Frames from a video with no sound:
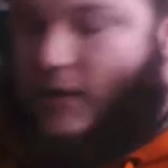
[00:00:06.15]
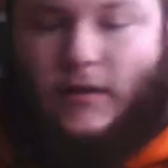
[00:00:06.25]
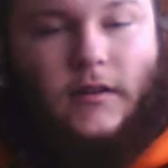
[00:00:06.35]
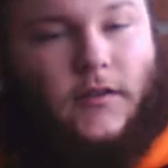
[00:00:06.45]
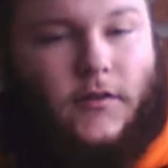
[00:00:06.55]

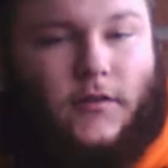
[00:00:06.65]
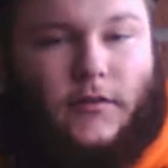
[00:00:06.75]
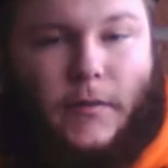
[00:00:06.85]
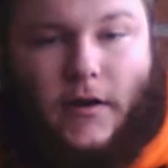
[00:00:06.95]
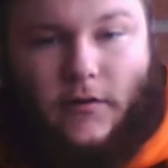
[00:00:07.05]
another
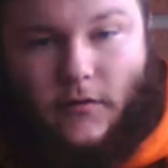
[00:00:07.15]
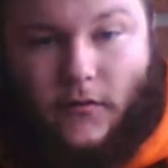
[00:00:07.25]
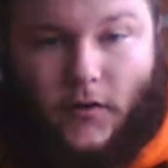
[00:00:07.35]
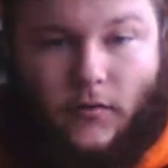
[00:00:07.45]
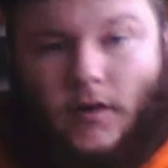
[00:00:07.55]
tobacco
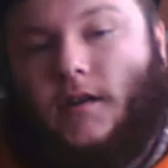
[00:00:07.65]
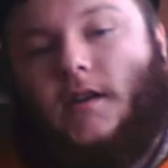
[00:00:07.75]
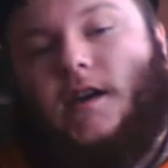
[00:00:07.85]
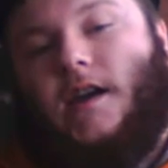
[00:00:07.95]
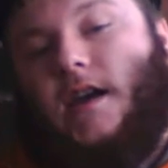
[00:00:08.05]
review
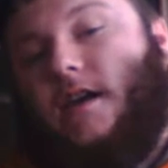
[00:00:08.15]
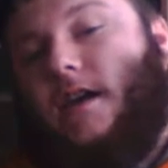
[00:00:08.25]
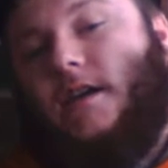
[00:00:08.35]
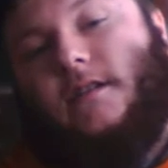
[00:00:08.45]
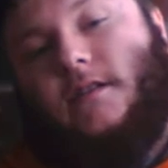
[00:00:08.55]

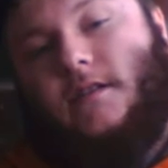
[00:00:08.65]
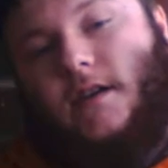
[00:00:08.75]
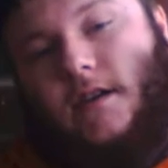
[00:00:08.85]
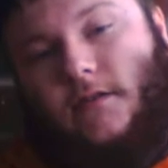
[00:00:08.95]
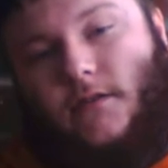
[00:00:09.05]
and
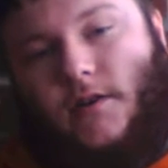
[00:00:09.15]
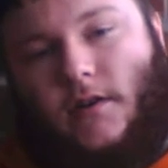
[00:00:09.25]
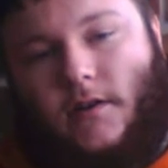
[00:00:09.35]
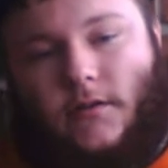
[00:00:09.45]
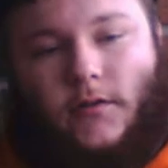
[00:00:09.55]
a
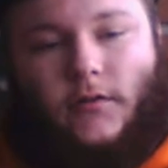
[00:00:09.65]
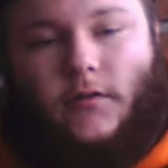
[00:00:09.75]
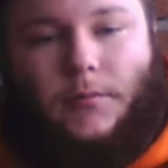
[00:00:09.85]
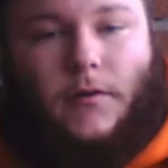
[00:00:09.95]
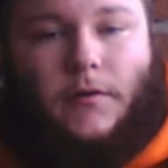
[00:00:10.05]
VR to
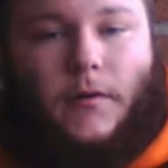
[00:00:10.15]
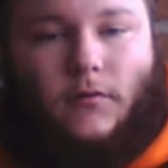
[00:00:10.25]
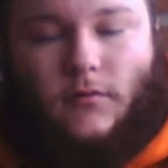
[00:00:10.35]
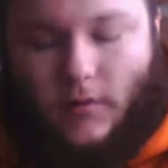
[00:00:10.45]
Smokey Mouth.